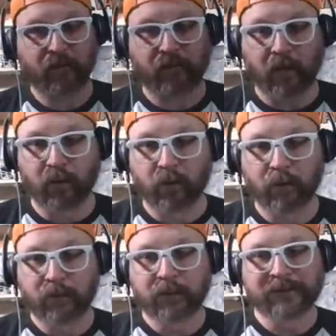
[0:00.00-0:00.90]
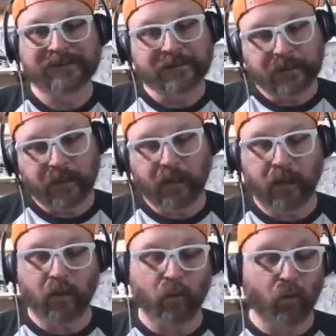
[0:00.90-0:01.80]
So,
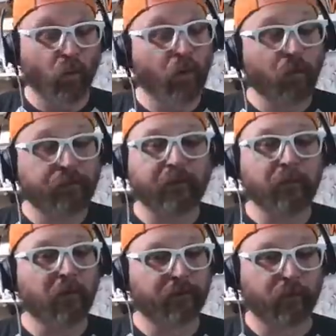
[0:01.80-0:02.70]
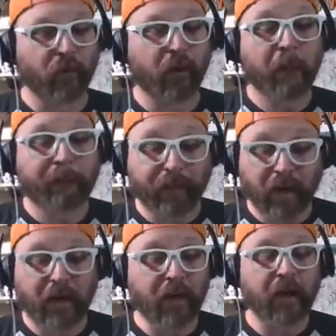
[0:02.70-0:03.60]
you know, we'll we'll see moving forward.
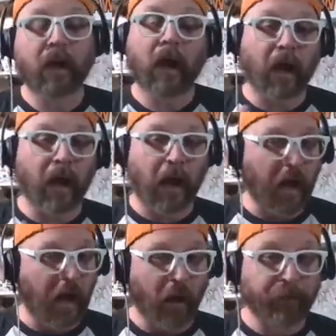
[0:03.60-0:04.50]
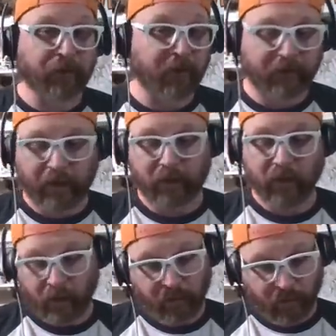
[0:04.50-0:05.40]
But I'll put this out
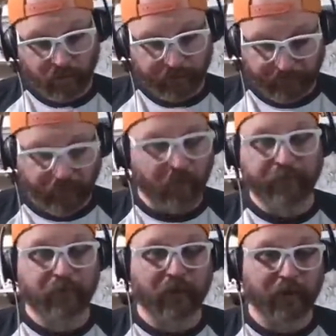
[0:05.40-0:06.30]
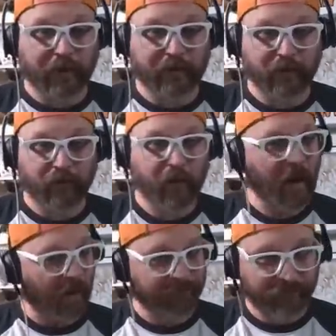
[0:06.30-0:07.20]
here: this offense is going to get theirs.
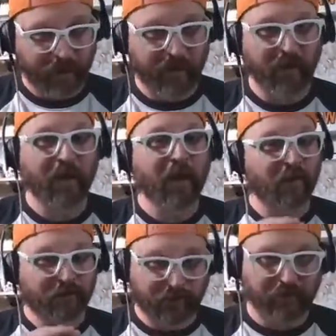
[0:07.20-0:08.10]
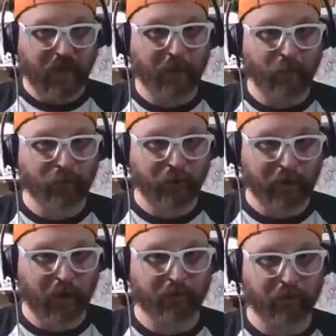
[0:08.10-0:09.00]
I've said it since Heupel
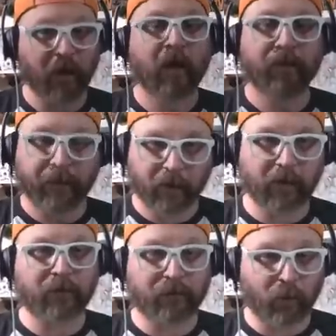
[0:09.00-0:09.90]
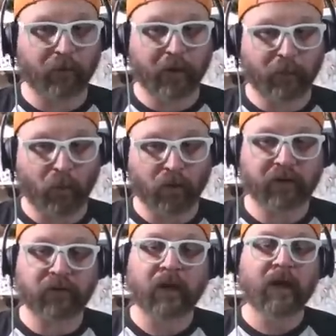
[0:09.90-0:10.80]
took over. They're going to score their
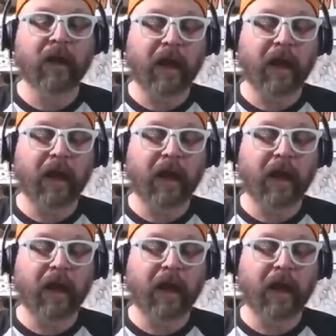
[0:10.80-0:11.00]
points.